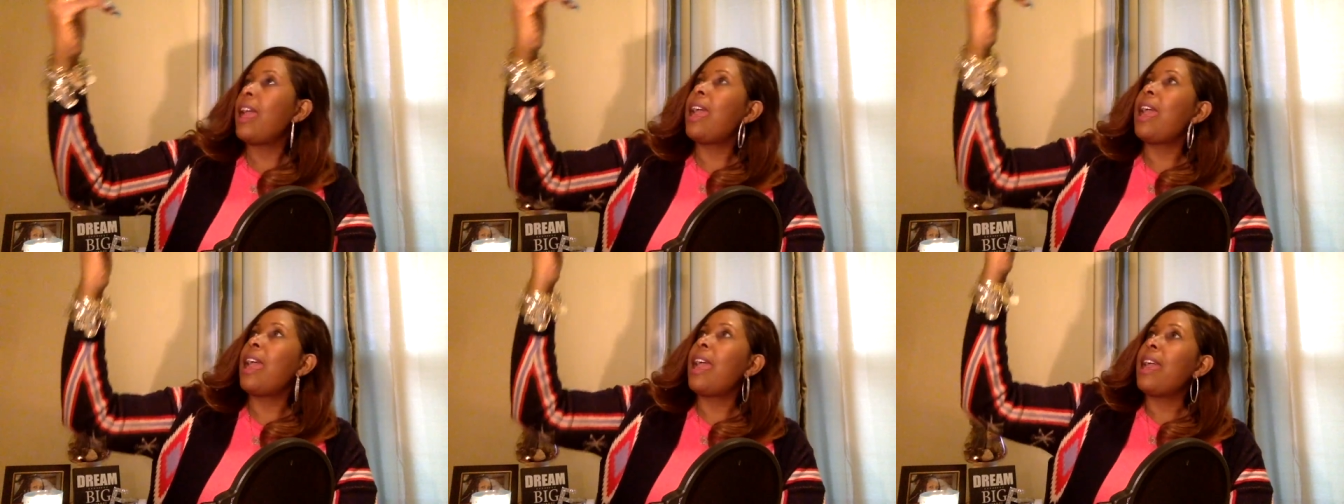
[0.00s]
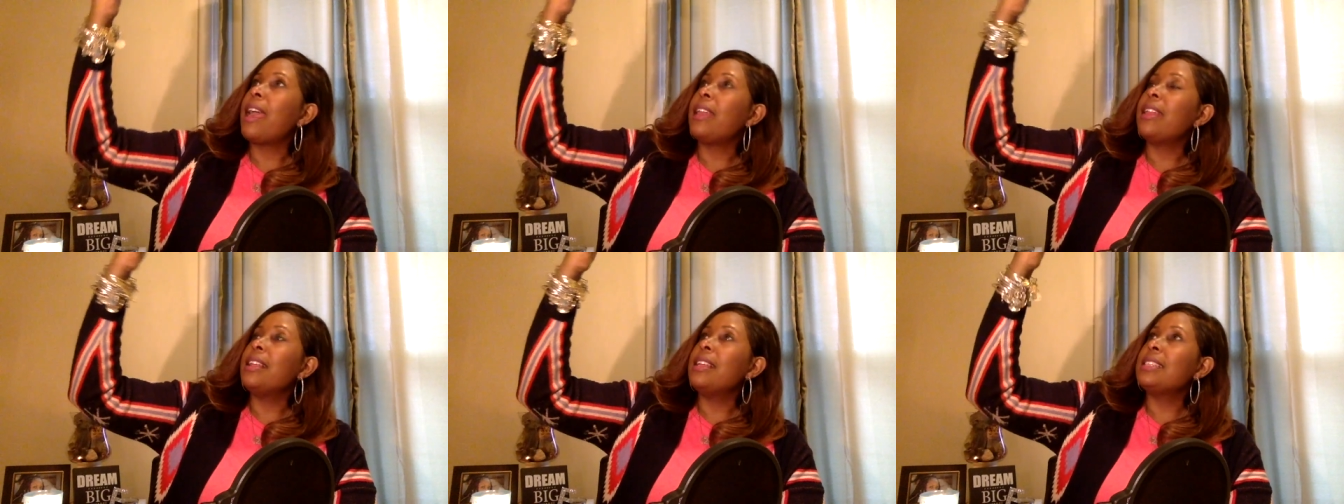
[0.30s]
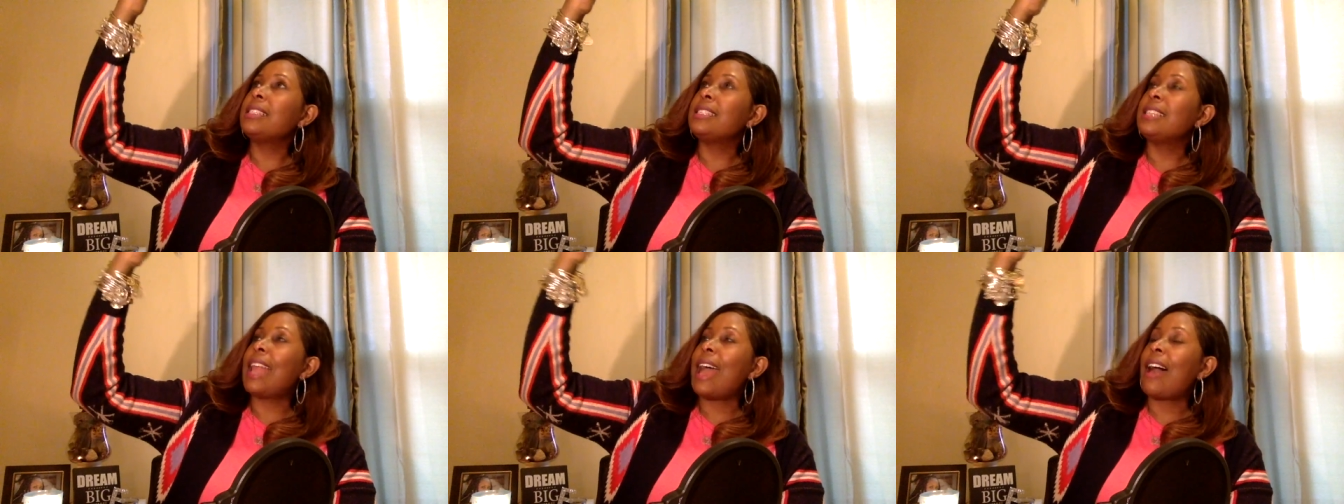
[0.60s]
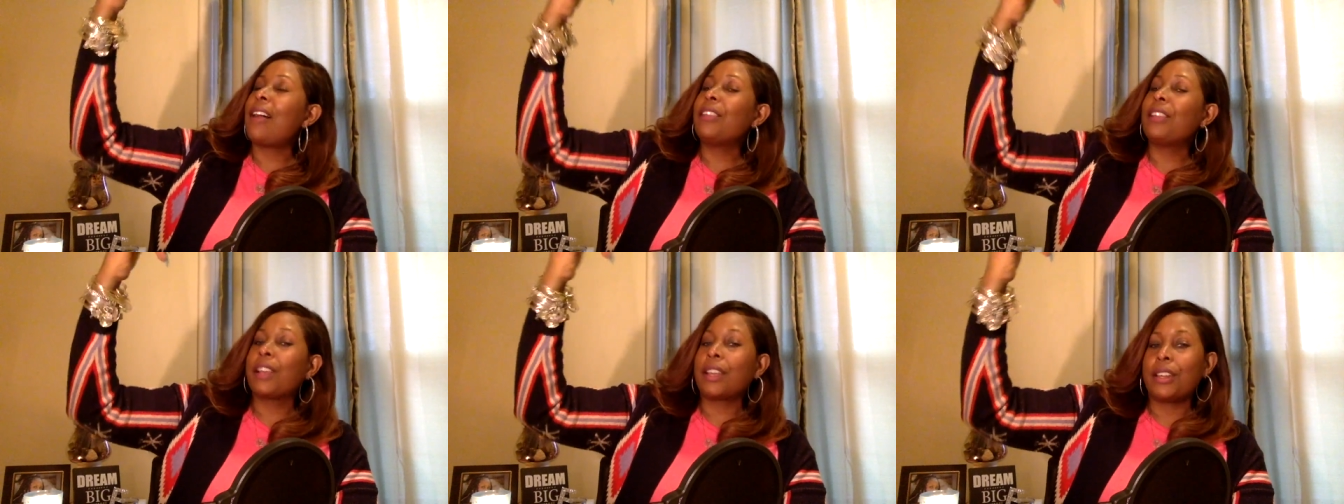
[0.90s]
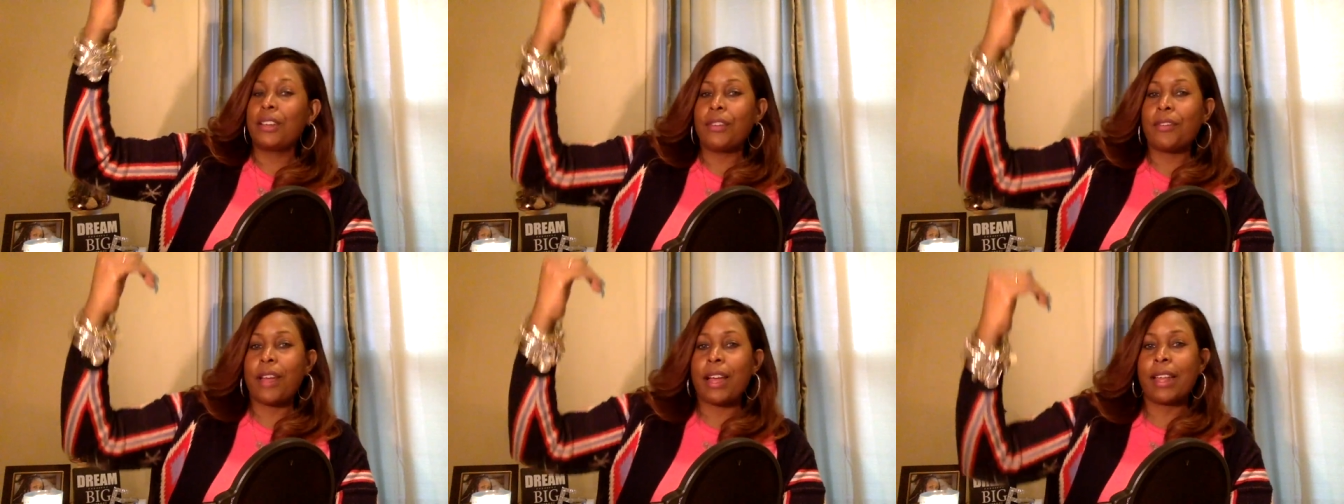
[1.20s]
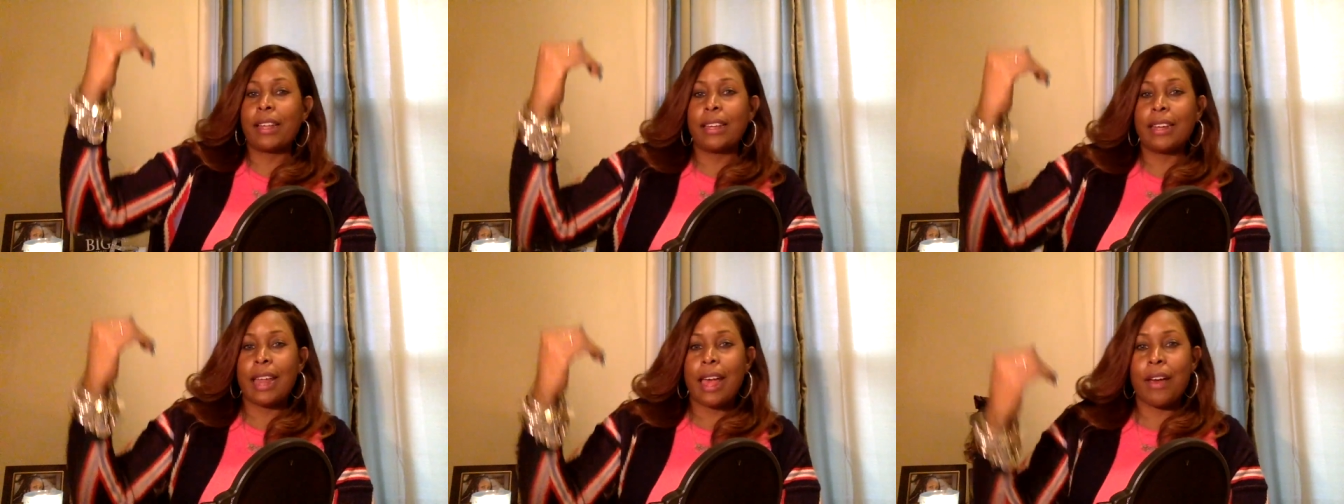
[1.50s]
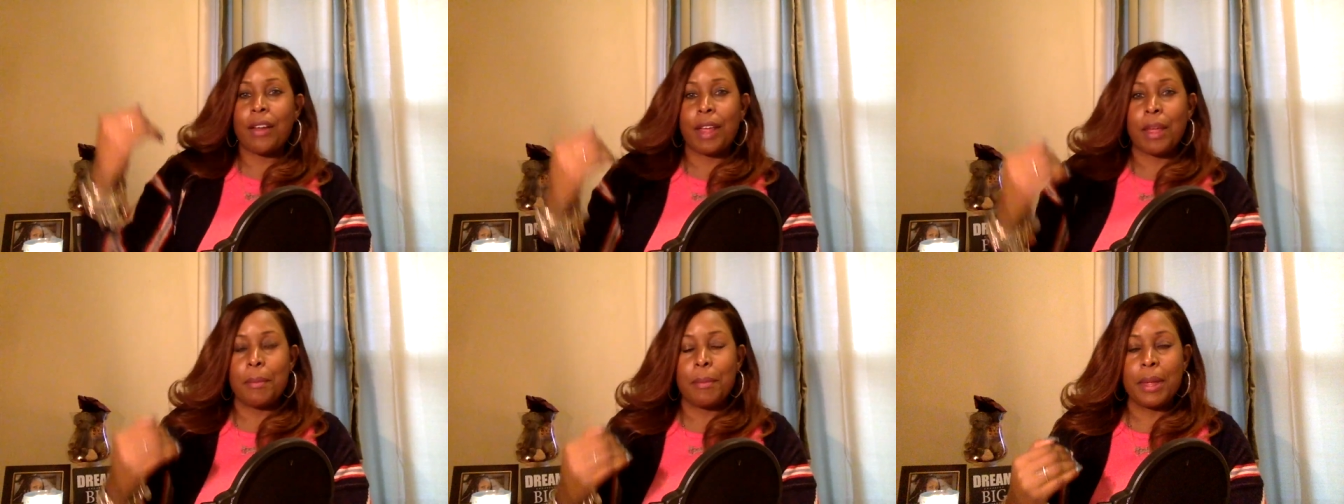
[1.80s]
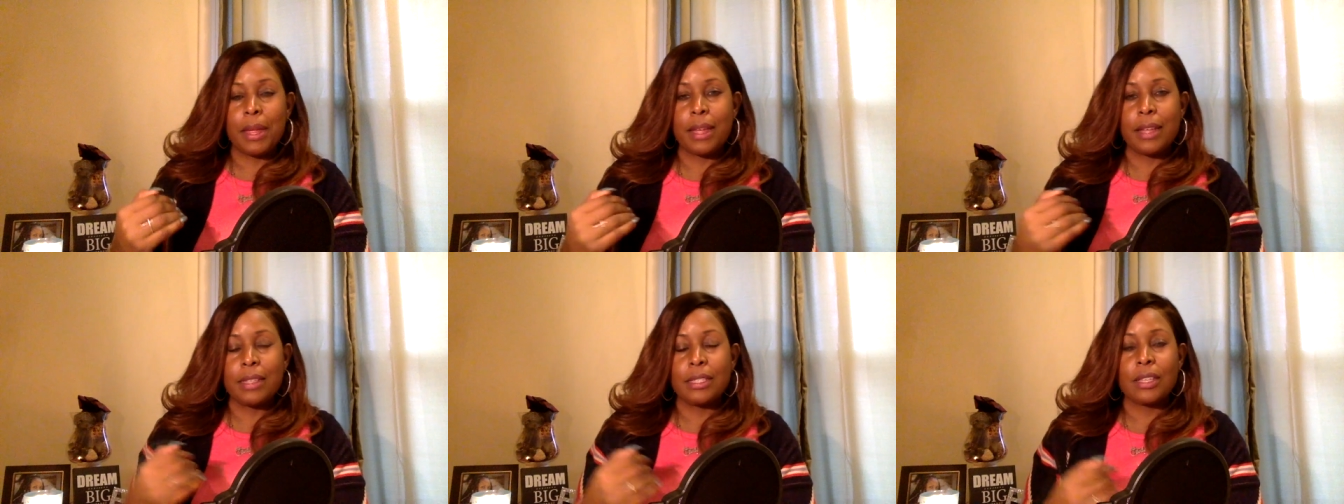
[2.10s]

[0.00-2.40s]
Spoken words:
and is now looking directly down at me.